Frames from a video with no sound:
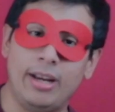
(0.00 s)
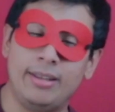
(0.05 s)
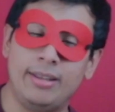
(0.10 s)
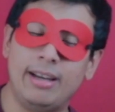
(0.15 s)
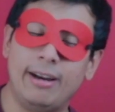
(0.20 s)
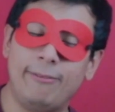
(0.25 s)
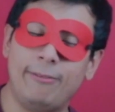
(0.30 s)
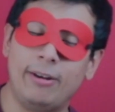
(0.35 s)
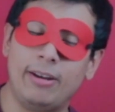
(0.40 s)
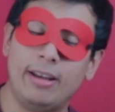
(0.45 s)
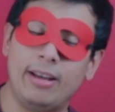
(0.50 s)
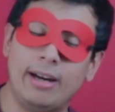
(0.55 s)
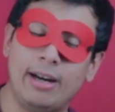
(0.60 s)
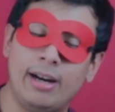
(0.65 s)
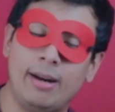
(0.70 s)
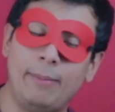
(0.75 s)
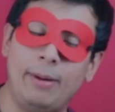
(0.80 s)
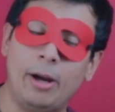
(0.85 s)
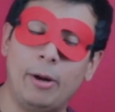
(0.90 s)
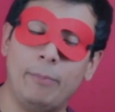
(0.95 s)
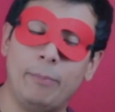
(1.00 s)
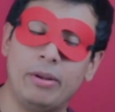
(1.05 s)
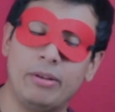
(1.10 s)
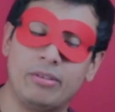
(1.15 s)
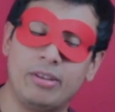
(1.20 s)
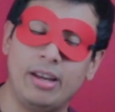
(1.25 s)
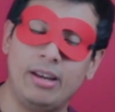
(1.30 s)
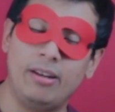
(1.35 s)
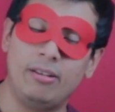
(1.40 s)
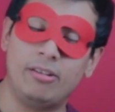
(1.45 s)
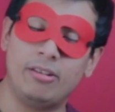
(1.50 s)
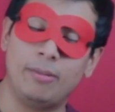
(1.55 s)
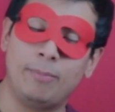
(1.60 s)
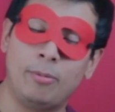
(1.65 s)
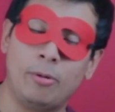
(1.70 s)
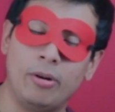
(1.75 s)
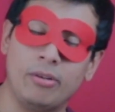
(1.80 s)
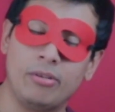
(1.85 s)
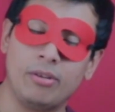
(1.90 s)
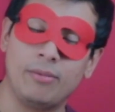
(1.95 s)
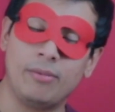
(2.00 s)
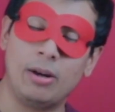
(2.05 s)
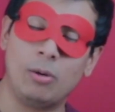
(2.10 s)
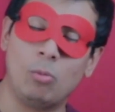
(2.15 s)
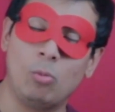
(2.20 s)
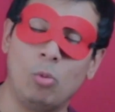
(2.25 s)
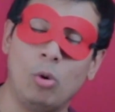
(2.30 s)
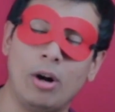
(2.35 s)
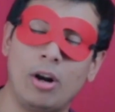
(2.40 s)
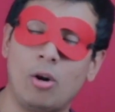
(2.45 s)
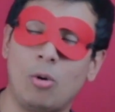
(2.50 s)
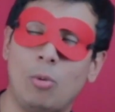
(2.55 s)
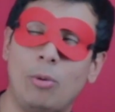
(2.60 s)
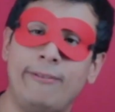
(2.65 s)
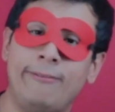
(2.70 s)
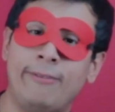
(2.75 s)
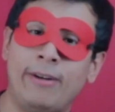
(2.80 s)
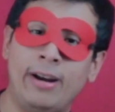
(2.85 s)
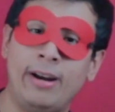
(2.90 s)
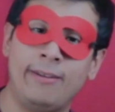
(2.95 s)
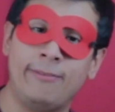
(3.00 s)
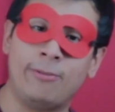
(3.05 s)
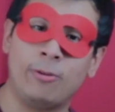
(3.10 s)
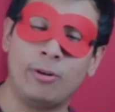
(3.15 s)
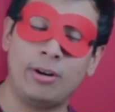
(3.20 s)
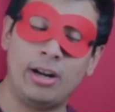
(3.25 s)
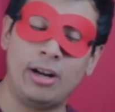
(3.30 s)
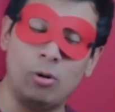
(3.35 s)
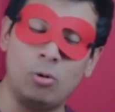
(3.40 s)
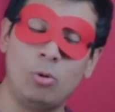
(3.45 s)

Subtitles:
It definitely helped us get into the points of, like, what are we fighting for now?